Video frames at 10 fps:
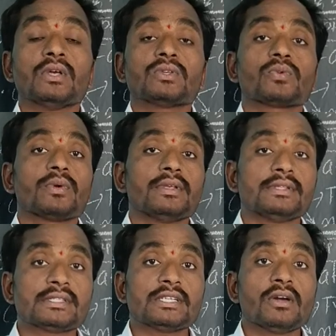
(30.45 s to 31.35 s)
so
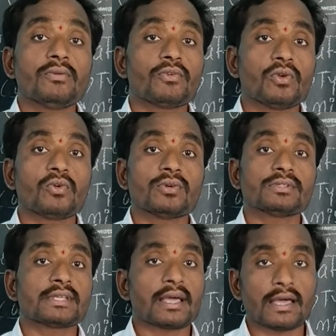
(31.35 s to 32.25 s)
instead of
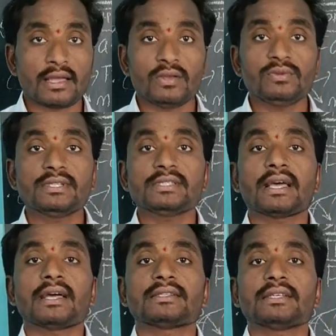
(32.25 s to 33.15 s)
glucose uses
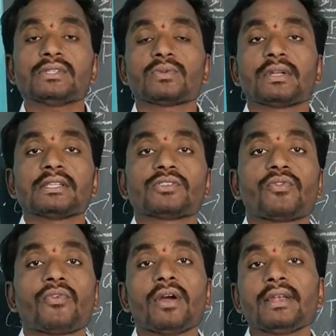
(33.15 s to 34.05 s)
as a, so that is
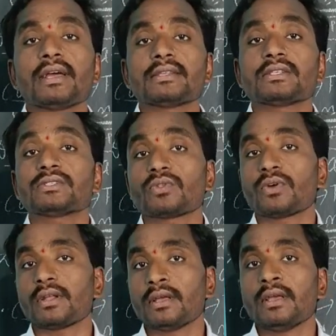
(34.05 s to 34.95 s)
fat as a, so
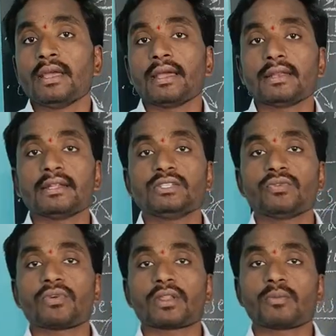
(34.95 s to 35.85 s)
the energy
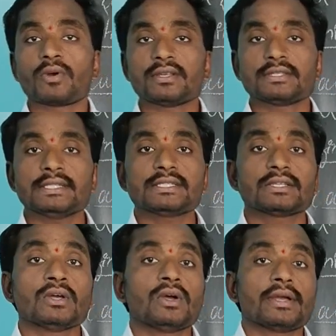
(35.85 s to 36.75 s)
for the body cells.